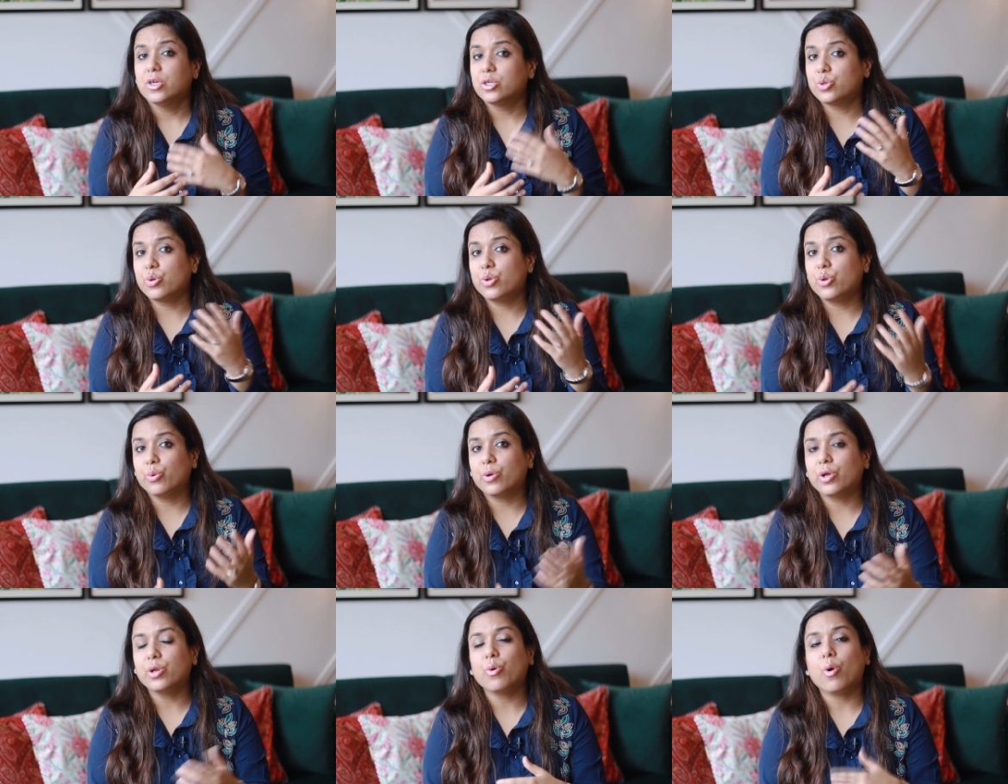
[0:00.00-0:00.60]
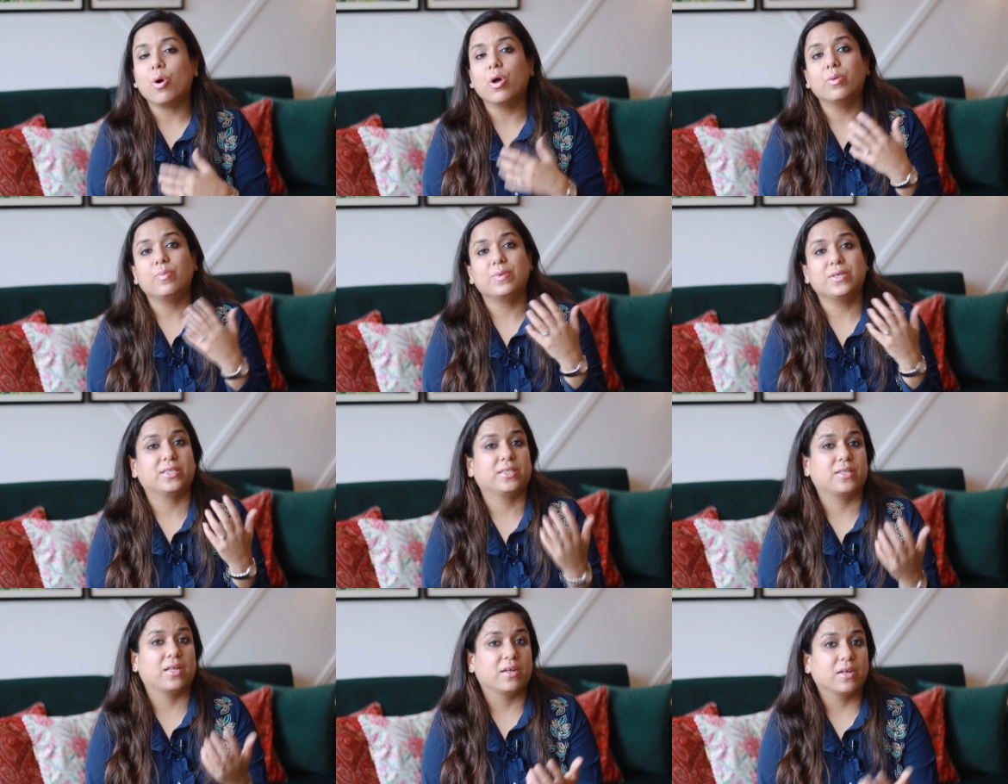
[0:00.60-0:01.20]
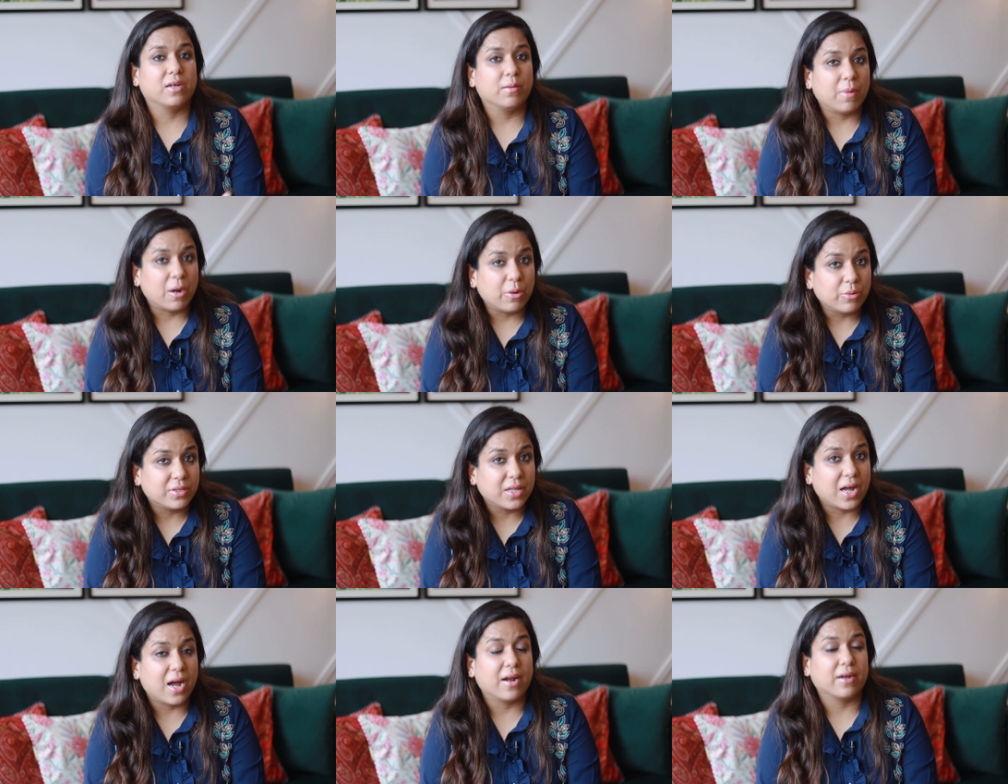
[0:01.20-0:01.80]
So you can always think
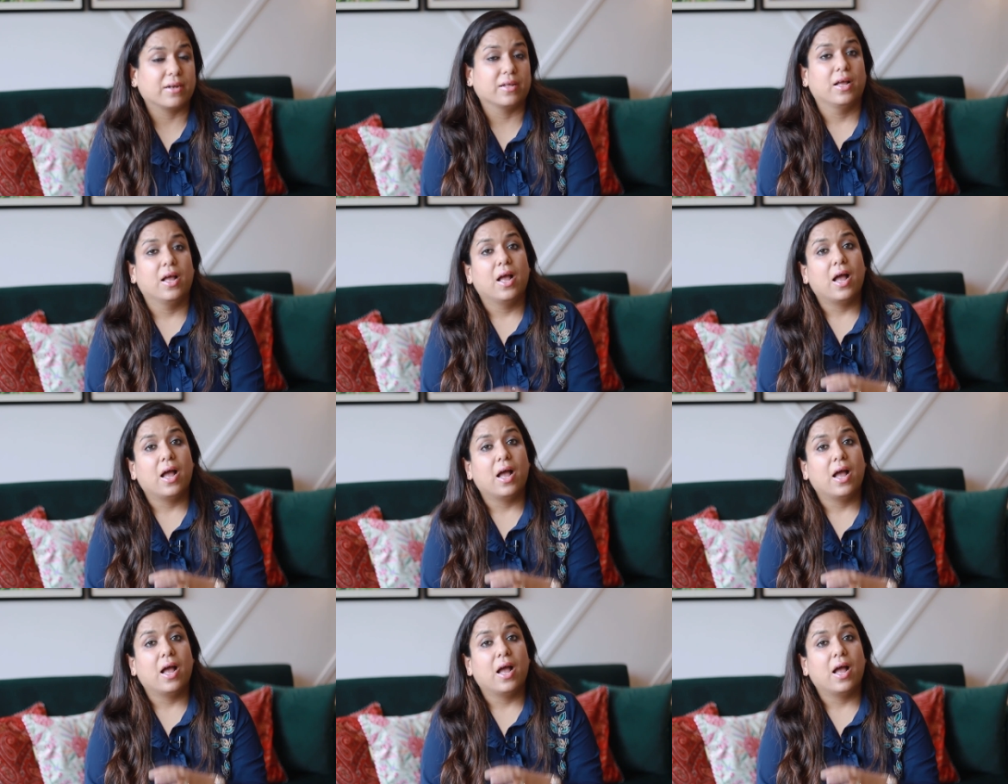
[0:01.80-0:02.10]
about that.